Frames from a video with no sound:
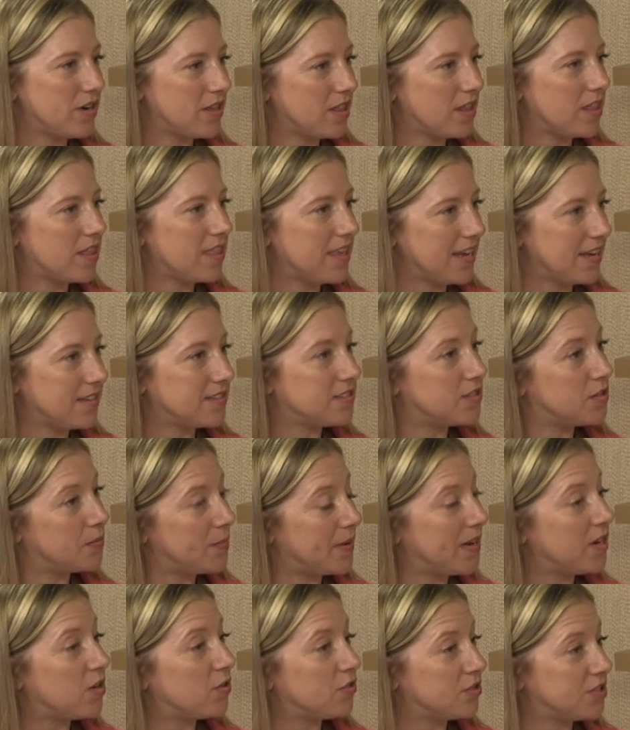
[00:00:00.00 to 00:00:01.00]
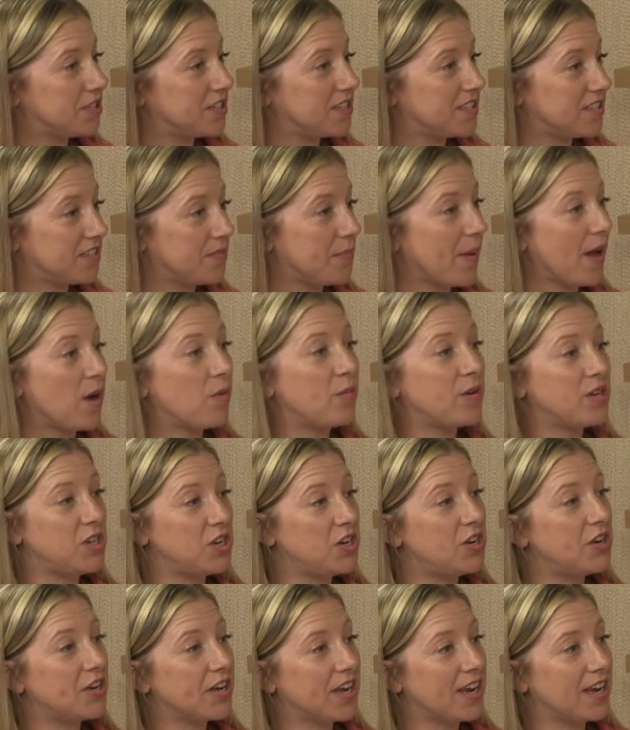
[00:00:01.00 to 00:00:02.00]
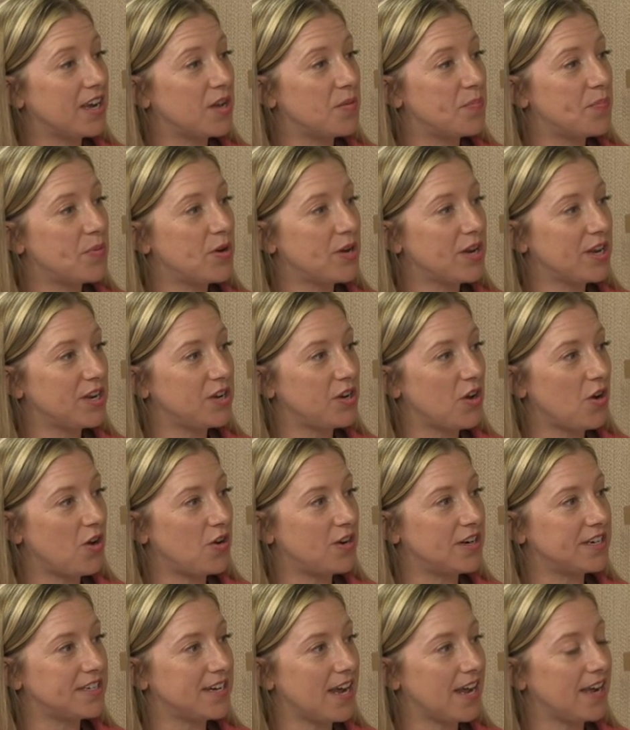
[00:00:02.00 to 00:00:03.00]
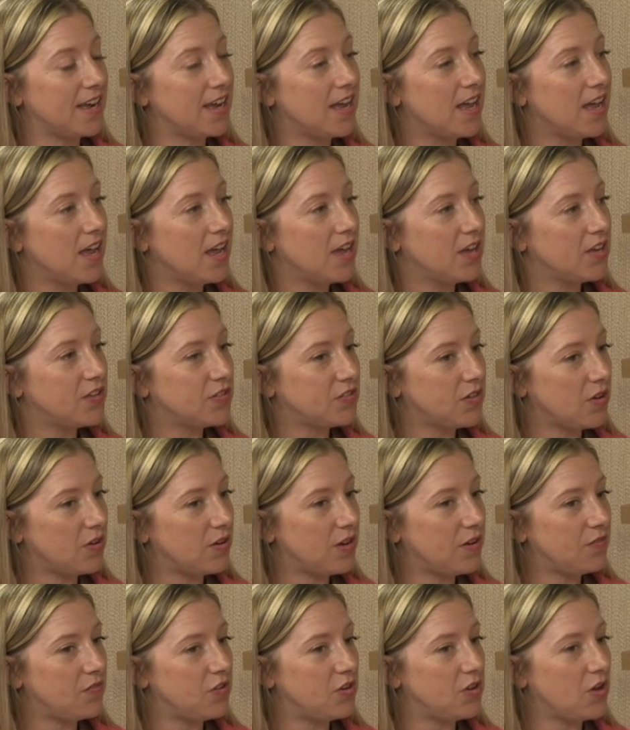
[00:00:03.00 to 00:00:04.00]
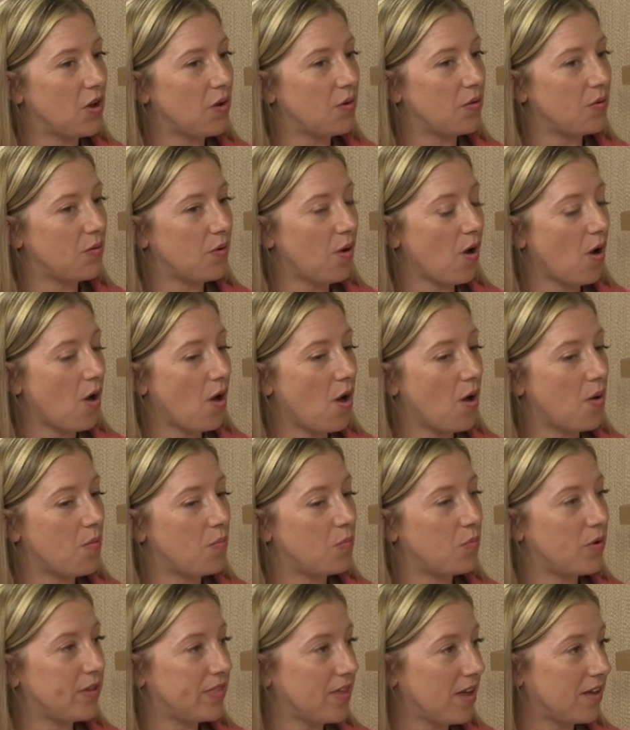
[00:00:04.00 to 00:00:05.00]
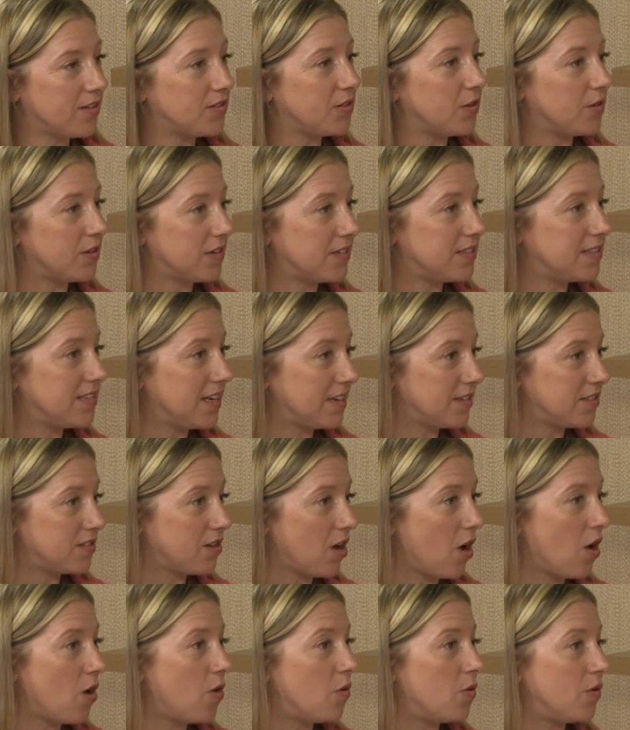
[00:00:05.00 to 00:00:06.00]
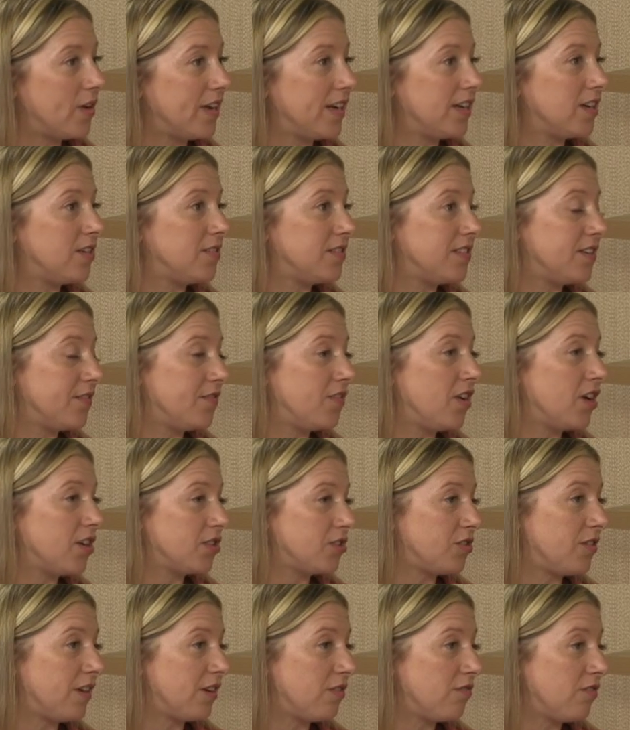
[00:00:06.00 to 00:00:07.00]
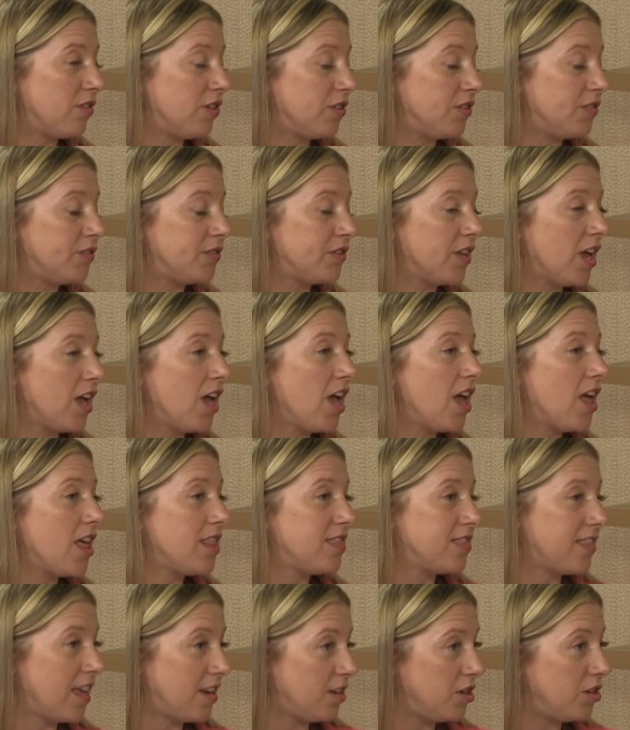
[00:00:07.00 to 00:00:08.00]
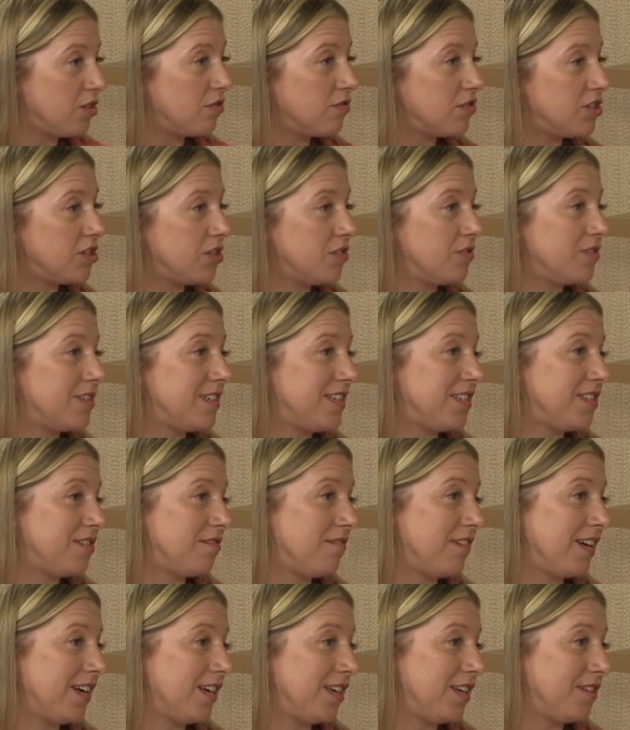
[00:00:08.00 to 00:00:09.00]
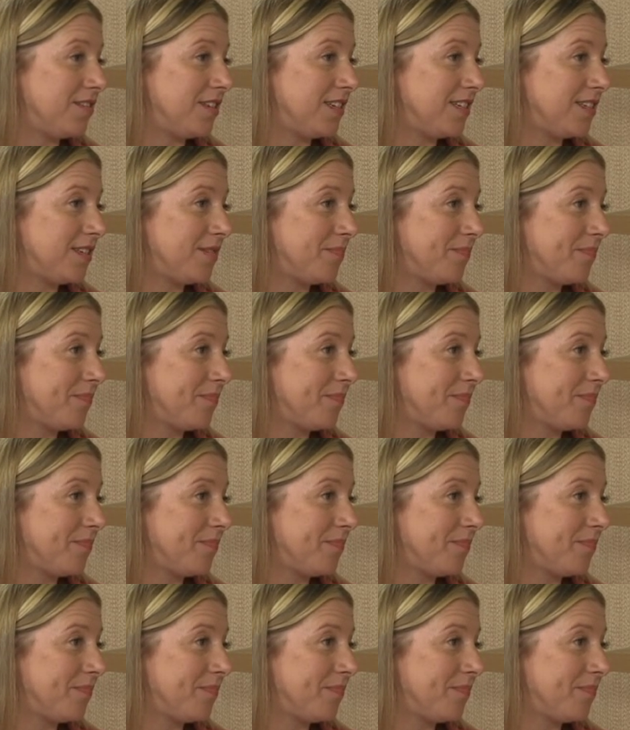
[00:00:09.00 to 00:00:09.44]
of the things to be conscious about when you're looking at booking your holiday. So if you go um, with us on a six-star all-inclusive luxury cruise, then your gratuities are included.